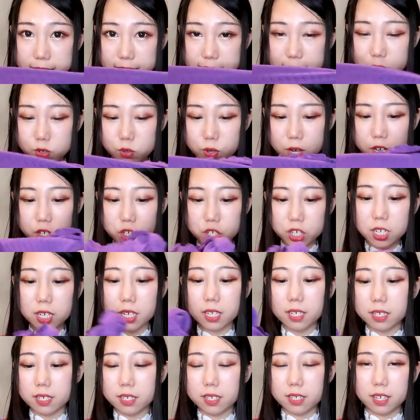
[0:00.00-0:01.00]
is
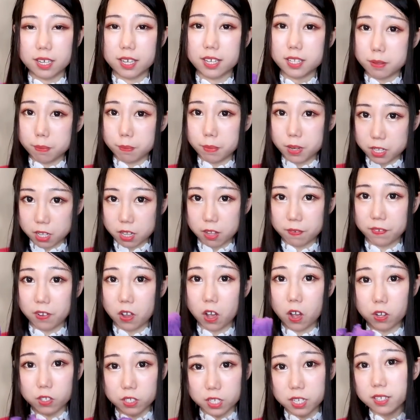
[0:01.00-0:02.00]
stretchy. It's made of
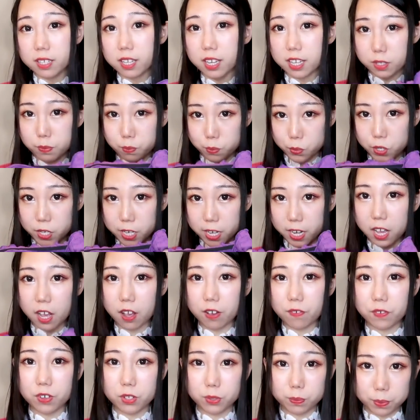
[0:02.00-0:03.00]
cotton, it's pretty
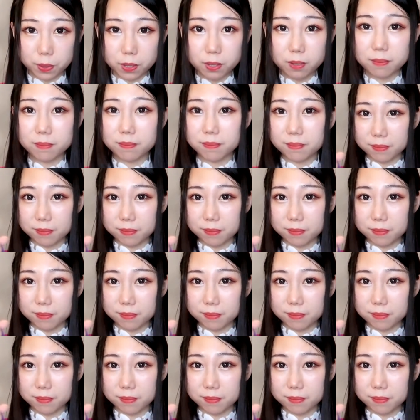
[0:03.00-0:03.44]
comfortable.